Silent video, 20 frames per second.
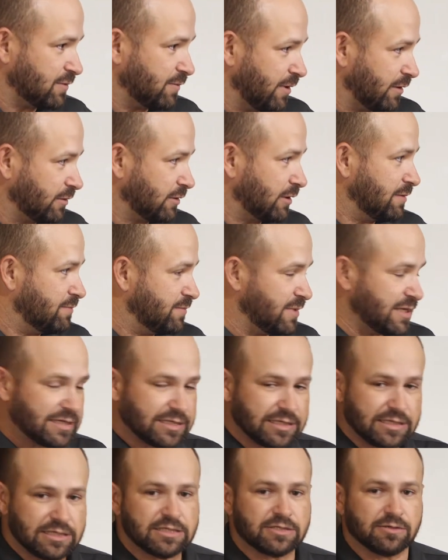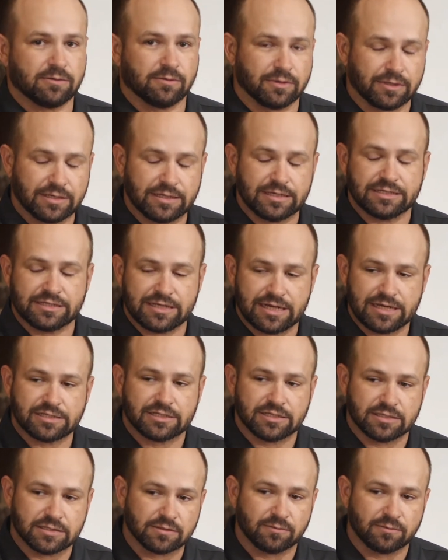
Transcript: We are a missions organization,